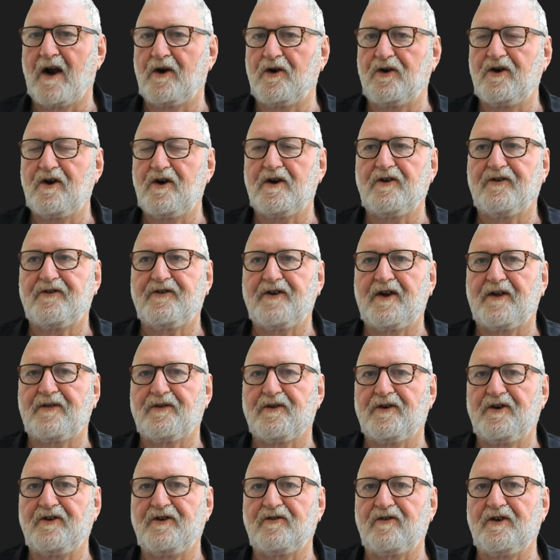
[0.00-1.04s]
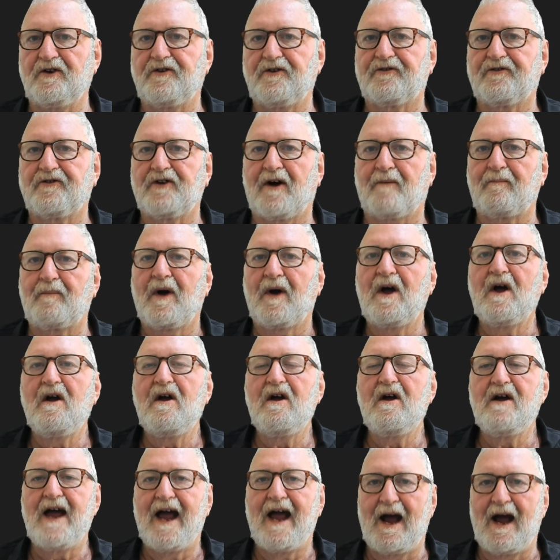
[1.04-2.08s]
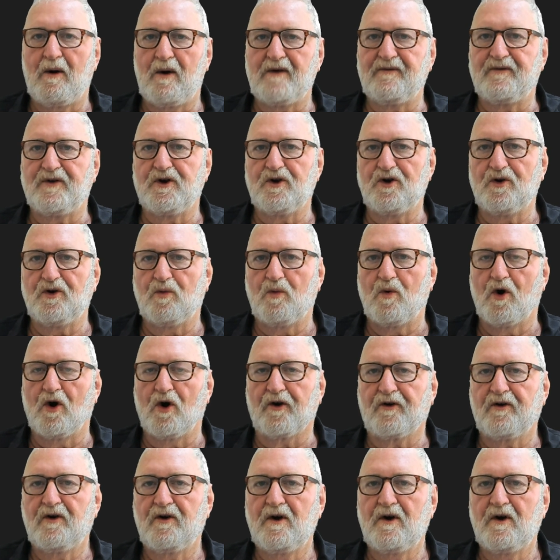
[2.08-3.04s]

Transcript: And you can set those lists up however you want.